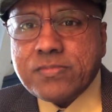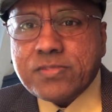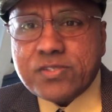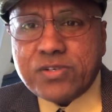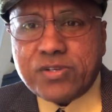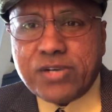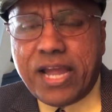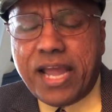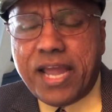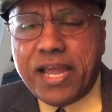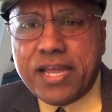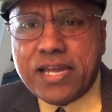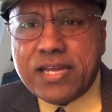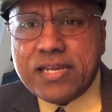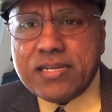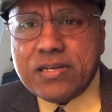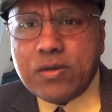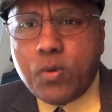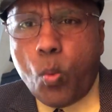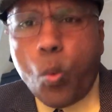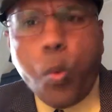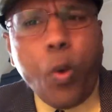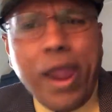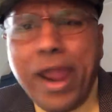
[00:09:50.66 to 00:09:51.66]
Okay.
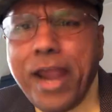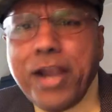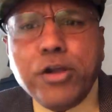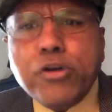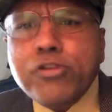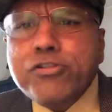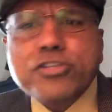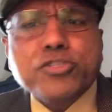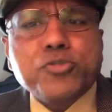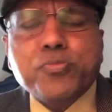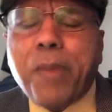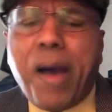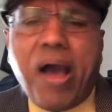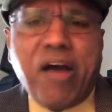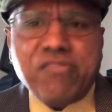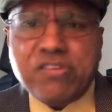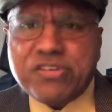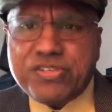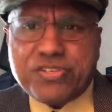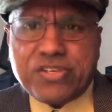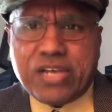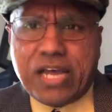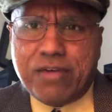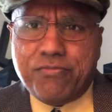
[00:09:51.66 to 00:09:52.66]
Where do these
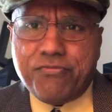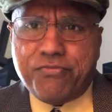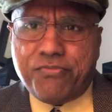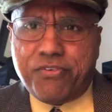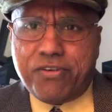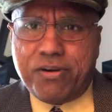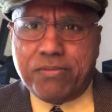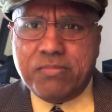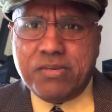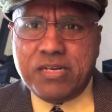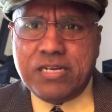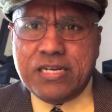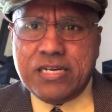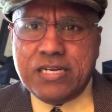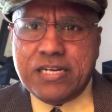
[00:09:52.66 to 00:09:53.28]
powers come from?